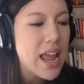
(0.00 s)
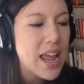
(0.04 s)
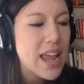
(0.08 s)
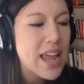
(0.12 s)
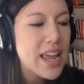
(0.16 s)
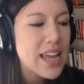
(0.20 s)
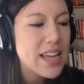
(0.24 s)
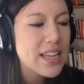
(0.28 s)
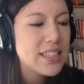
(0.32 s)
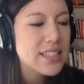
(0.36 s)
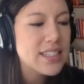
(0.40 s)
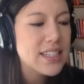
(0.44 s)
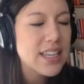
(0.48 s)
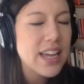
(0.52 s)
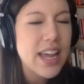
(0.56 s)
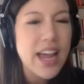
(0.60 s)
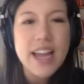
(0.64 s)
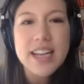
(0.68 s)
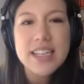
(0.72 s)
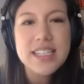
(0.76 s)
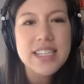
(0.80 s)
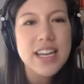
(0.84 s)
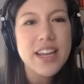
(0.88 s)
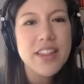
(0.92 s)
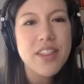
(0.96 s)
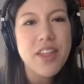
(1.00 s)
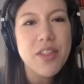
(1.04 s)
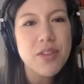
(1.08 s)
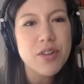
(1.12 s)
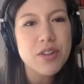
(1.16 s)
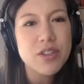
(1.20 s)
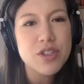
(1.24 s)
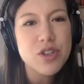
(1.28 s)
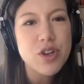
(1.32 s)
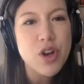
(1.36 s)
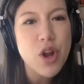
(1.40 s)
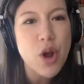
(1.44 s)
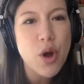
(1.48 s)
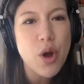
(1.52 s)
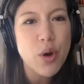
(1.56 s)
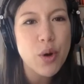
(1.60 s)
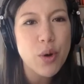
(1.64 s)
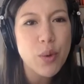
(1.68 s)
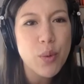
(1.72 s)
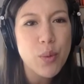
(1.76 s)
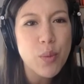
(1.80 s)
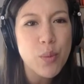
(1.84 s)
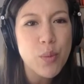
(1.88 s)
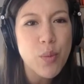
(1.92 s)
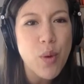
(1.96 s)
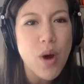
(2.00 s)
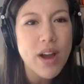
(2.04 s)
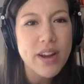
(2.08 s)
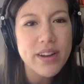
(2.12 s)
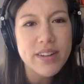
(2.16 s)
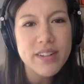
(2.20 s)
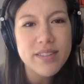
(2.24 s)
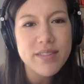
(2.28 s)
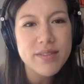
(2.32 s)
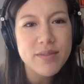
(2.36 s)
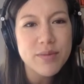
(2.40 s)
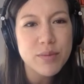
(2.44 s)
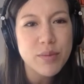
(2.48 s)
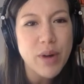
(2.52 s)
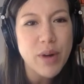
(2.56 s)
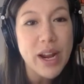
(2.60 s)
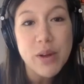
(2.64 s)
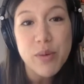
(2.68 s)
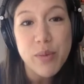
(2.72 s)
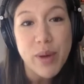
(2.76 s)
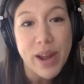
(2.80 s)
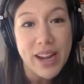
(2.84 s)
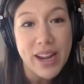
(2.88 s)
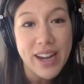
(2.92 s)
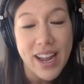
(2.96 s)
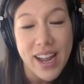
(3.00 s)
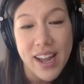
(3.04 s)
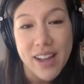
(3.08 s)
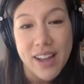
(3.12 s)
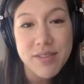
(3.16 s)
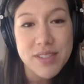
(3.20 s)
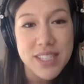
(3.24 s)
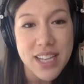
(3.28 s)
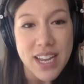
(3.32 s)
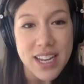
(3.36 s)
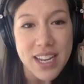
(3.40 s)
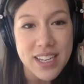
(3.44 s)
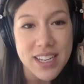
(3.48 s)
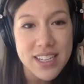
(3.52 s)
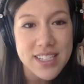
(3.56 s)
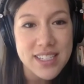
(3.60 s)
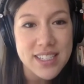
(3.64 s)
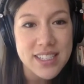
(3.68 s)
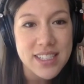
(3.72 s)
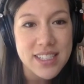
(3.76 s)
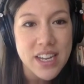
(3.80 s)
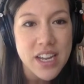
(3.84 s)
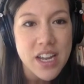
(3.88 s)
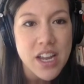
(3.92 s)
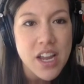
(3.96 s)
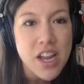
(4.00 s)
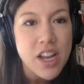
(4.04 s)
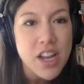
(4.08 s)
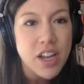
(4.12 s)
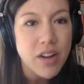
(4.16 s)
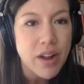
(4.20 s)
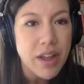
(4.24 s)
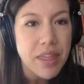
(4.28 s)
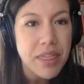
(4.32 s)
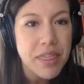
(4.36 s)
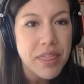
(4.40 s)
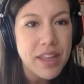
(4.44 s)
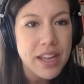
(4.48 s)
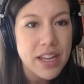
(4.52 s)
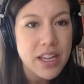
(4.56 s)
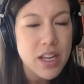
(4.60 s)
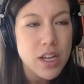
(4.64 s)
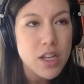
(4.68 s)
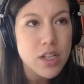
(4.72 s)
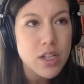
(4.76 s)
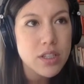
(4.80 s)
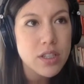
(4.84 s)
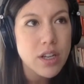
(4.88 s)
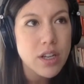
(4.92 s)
is the idea that there's no one right way to have sex you know i think